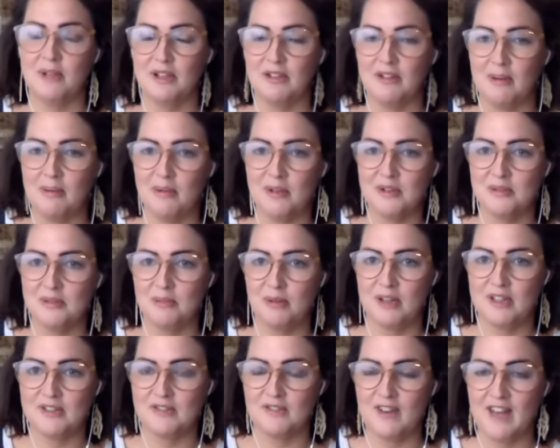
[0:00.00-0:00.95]
my grandma's
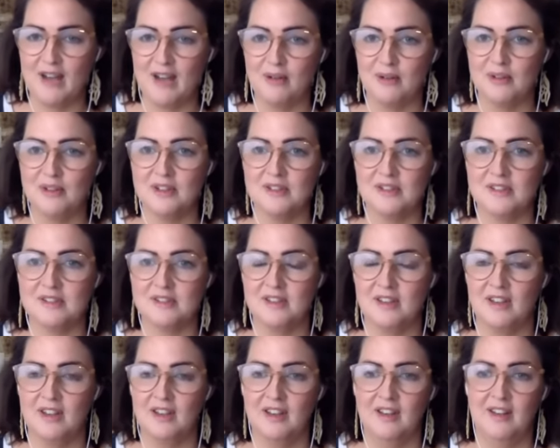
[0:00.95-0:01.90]
pressed flowers,